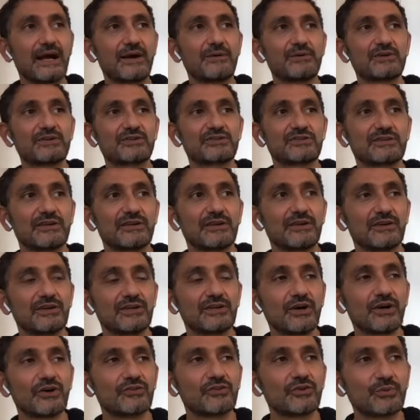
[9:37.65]
I was
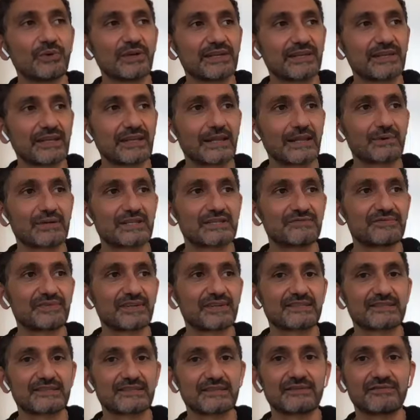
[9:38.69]
on the weekend. I was
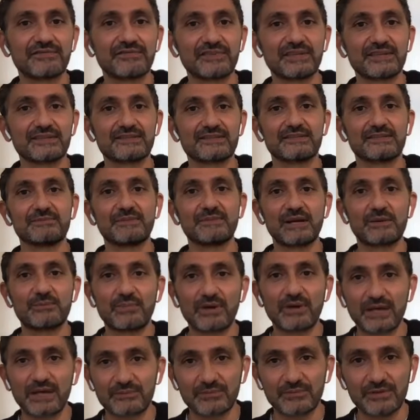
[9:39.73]
fixing things in my
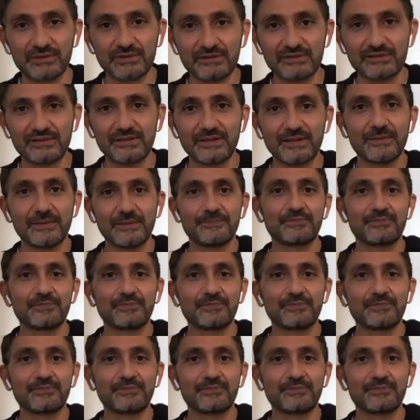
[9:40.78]
apartment.